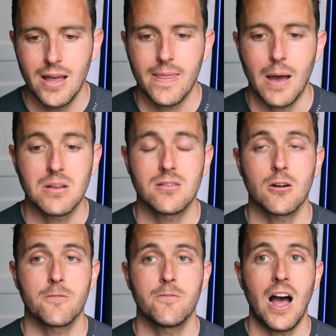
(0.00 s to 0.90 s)
That means
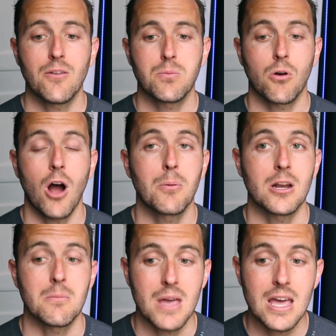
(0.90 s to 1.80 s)
there are five
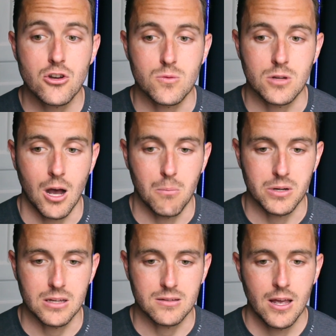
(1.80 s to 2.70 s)
property management
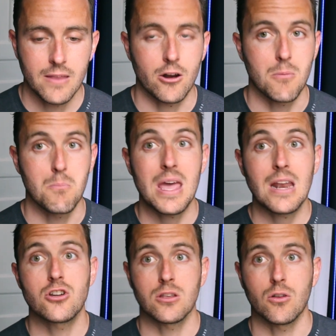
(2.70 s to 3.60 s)
companies that are
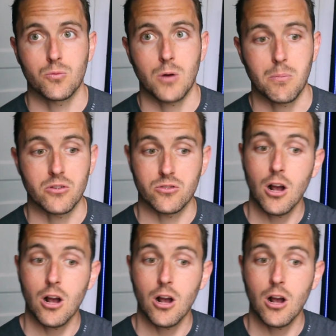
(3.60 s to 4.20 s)
managing those properties.